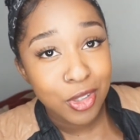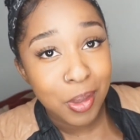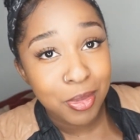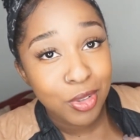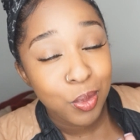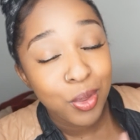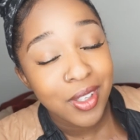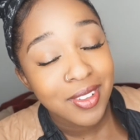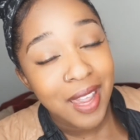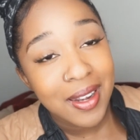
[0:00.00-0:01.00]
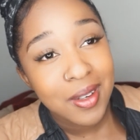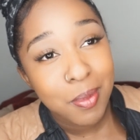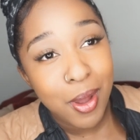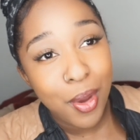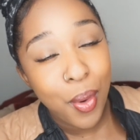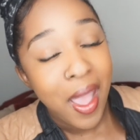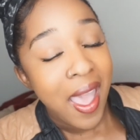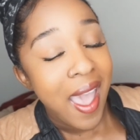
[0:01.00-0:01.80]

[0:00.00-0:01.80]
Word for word: which I'm super excited about.